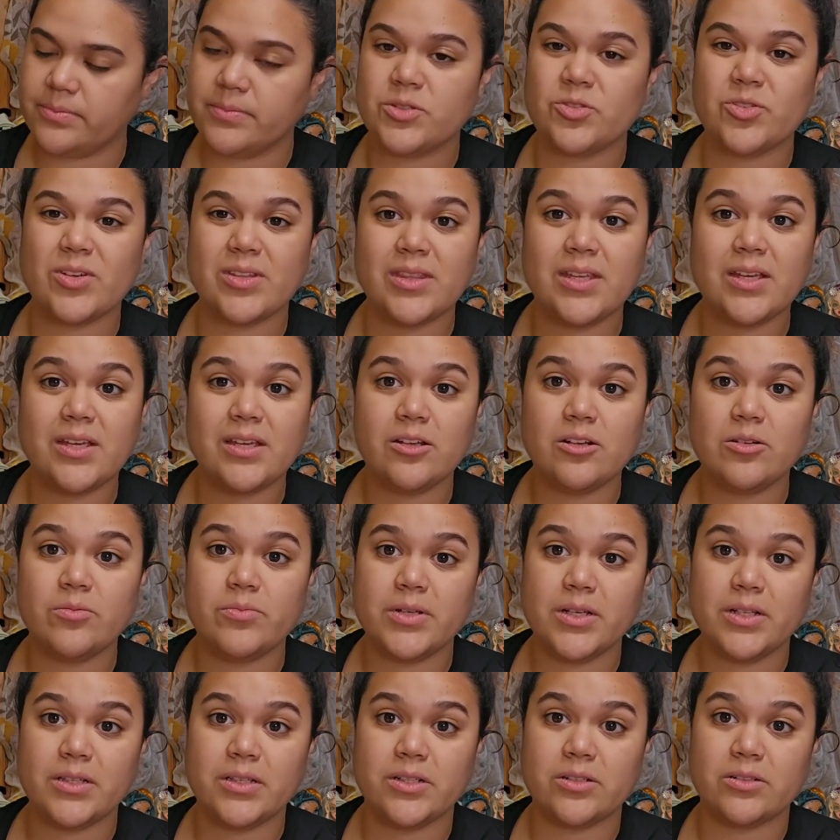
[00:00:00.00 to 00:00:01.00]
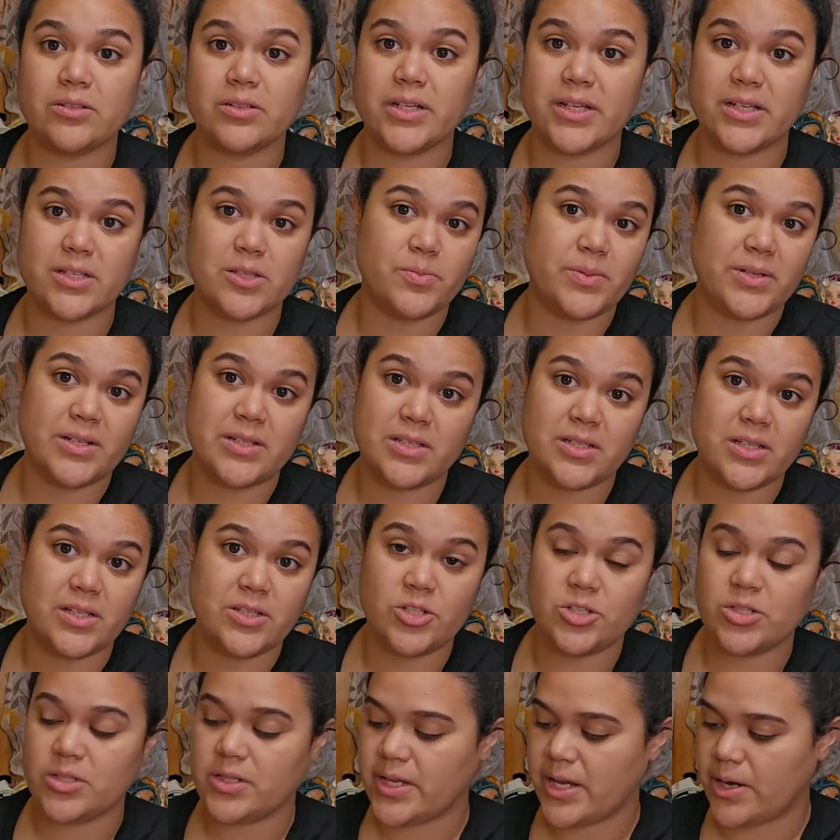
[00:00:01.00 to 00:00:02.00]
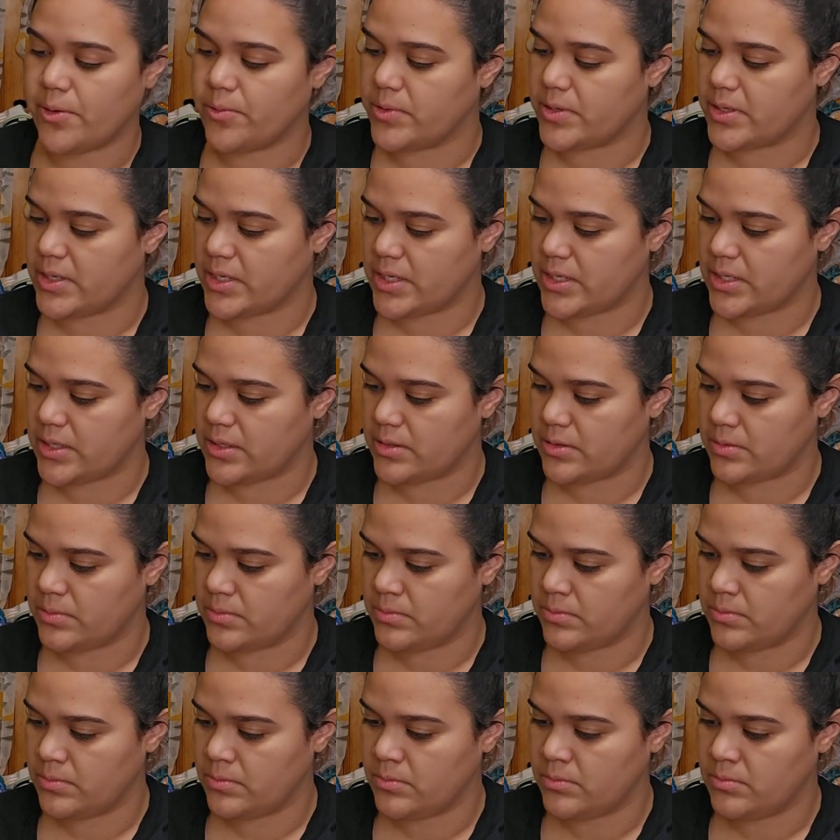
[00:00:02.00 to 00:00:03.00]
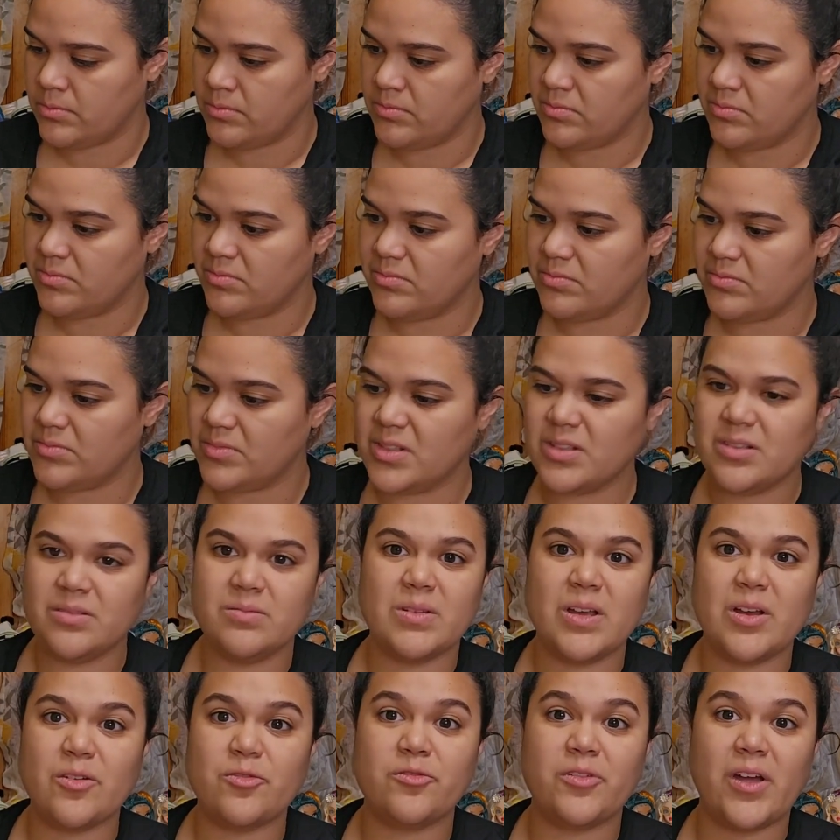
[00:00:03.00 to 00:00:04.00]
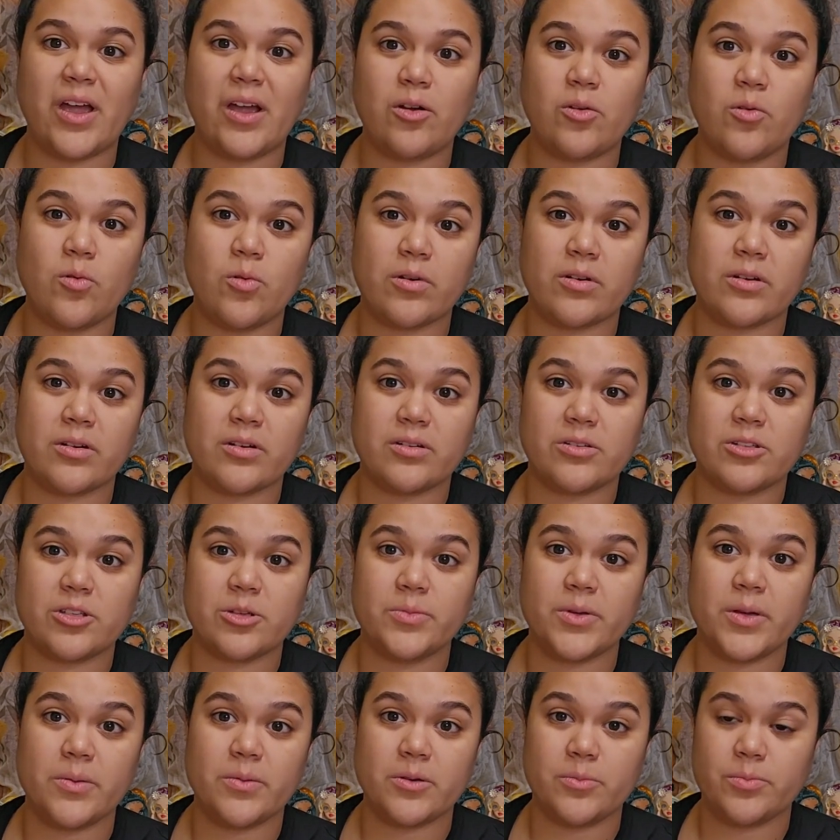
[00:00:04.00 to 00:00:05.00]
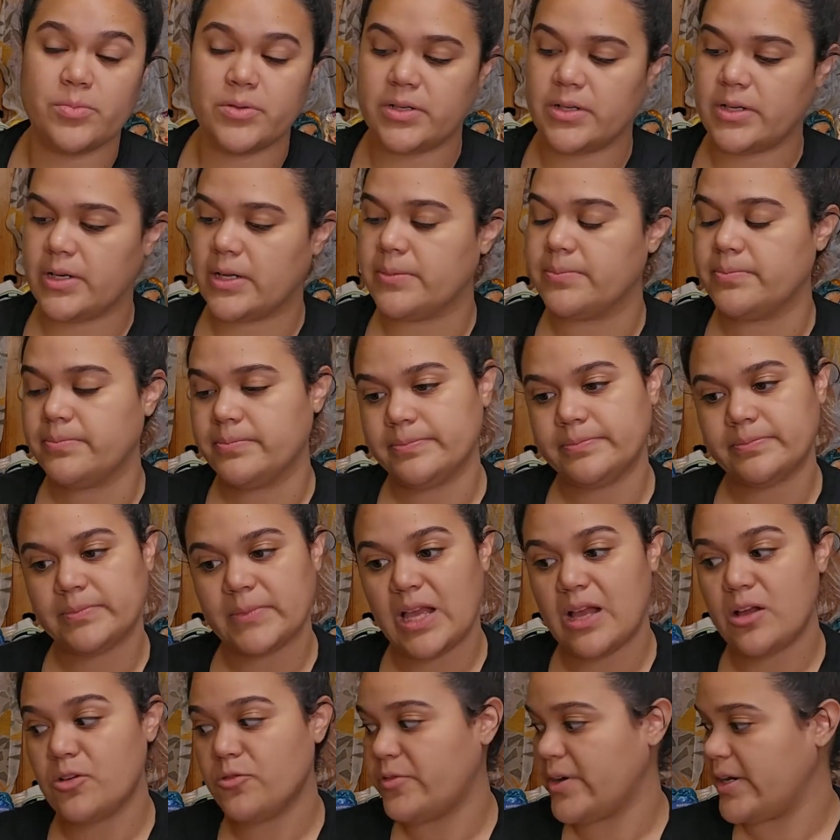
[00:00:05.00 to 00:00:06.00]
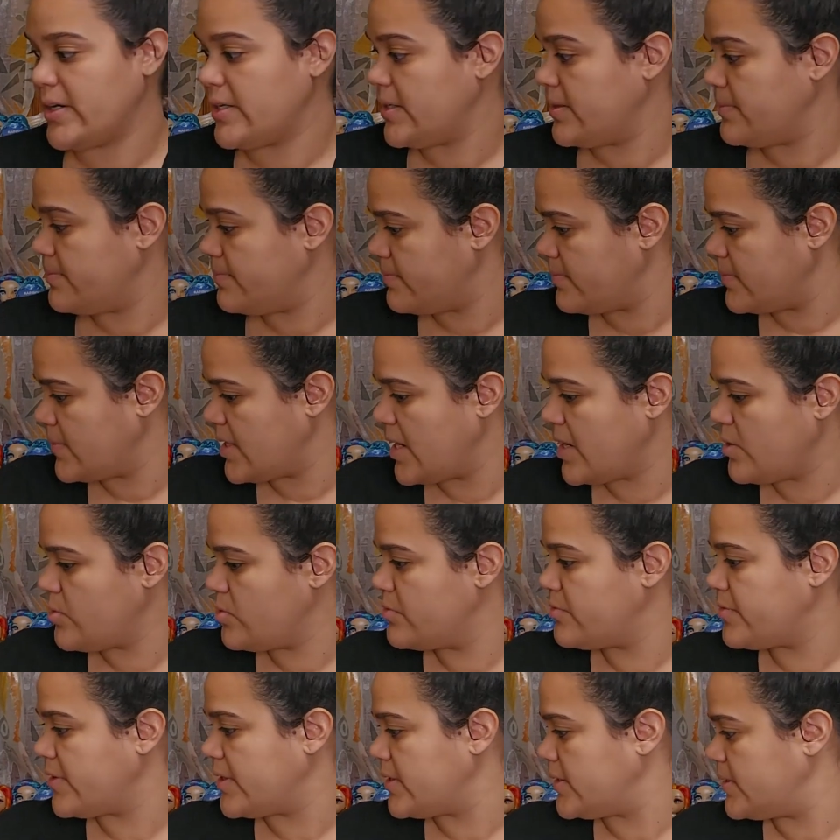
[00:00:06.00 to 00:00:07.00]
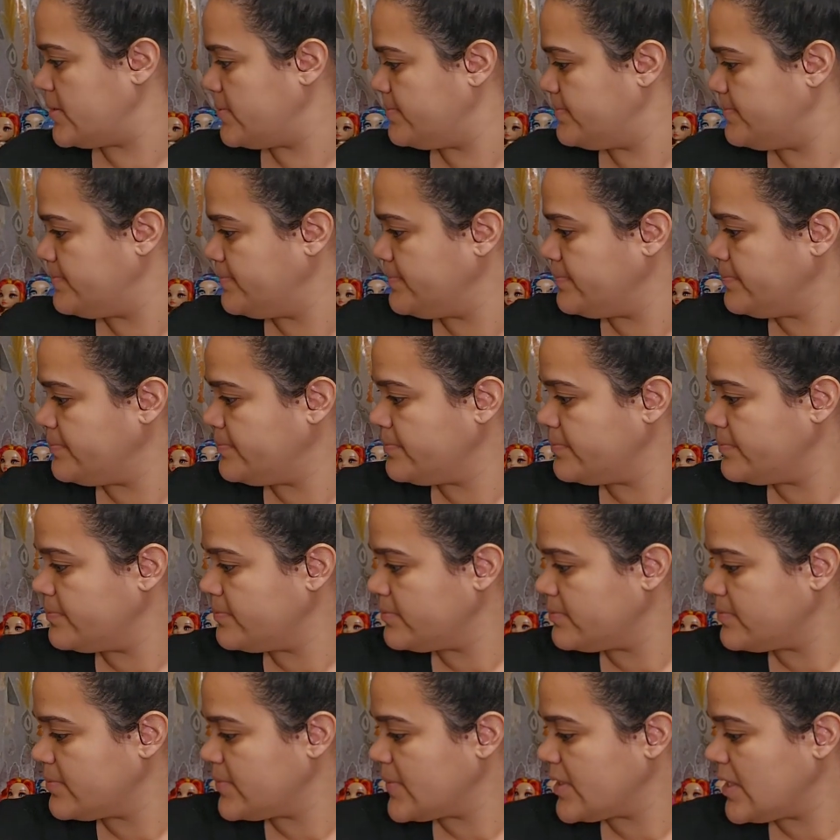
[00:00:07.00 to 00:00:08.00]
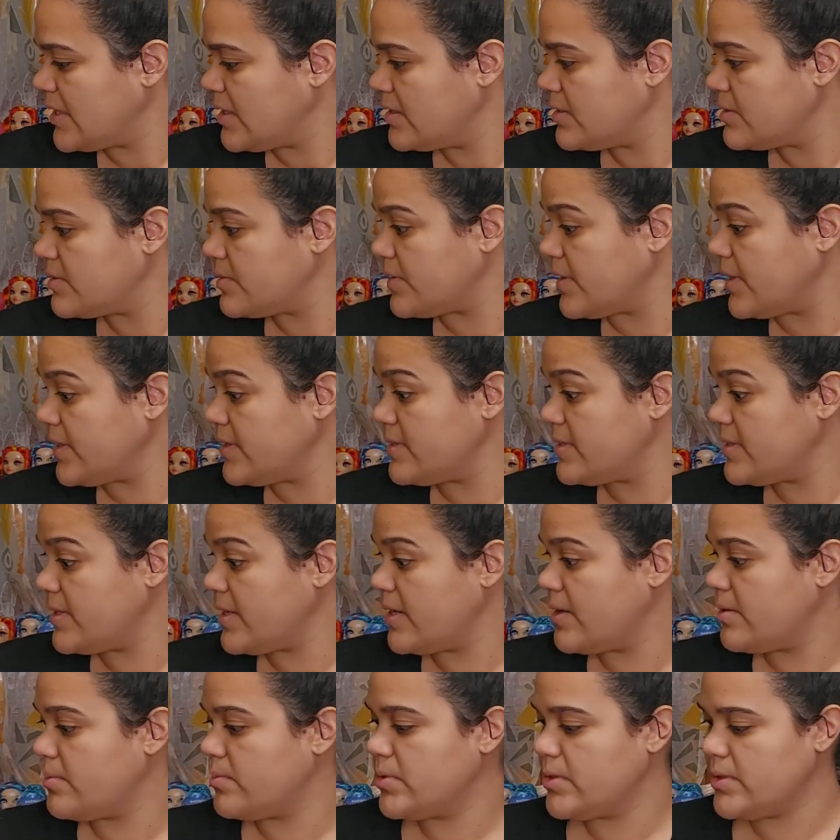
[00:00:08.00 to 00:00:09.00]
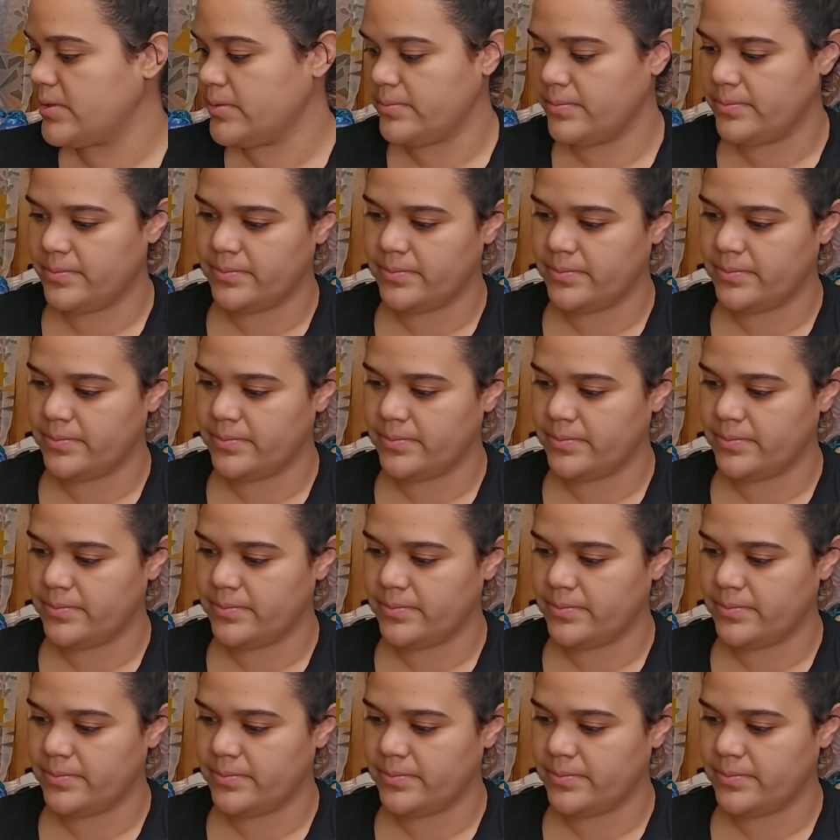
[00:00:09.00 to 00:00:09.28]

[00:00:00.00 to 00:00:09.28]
So I think it'll be a little less, but essentially I would need a fat quarter to be able to put it on. I'll find it. I will find it. So that's that one.